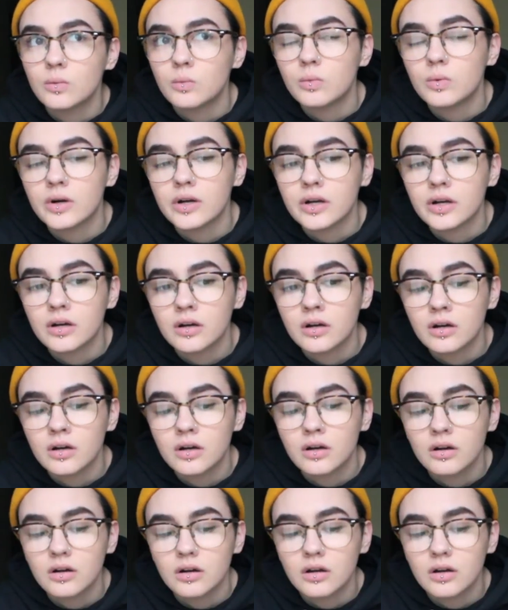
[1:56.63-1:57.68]

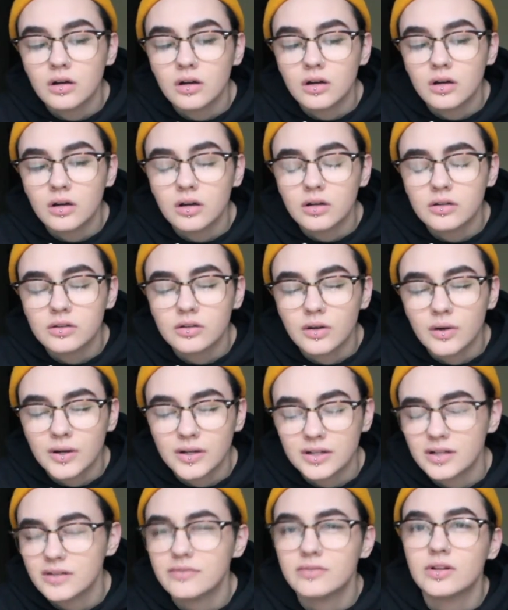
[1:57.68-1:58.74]
where, you know, I
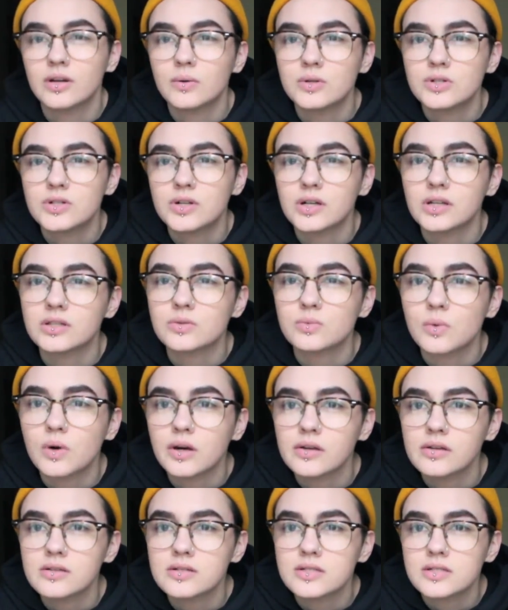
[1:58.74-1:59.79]
didn't even know what trans
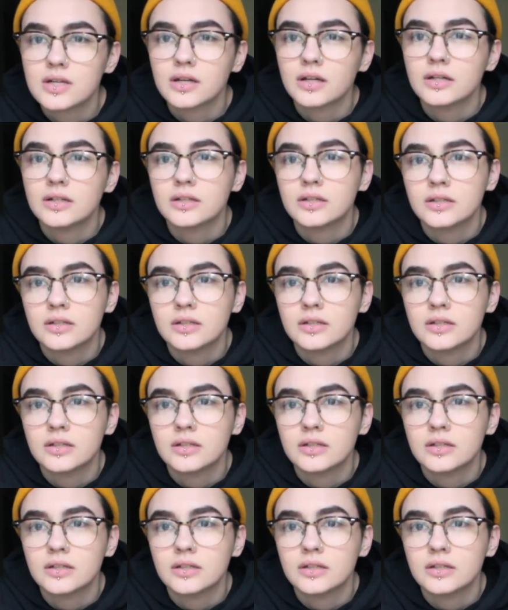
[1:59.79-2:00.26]
was, and I